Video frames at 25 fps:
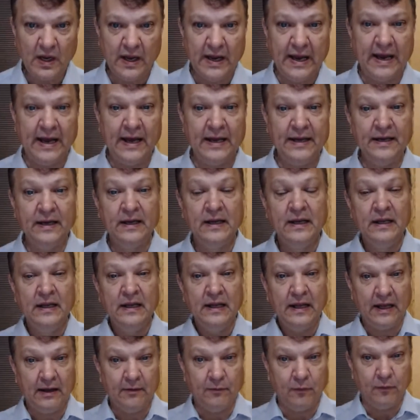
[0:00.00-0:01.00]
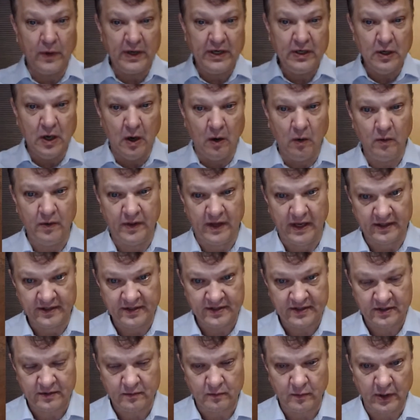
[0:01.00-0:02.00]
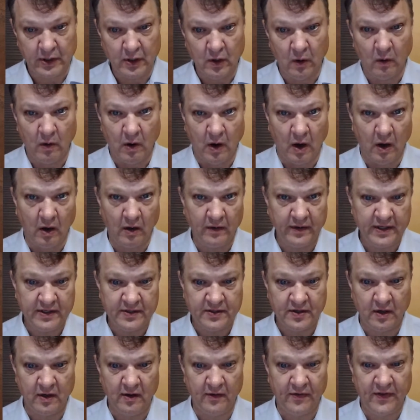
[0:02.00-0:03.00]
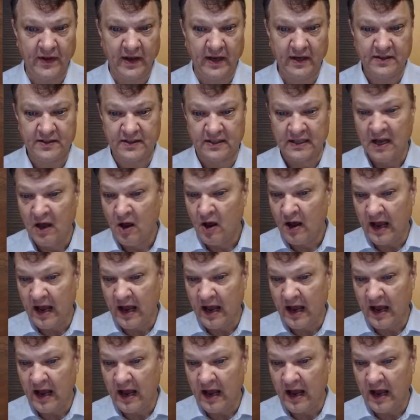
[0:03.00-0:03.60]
And if we know this, we know all these little things,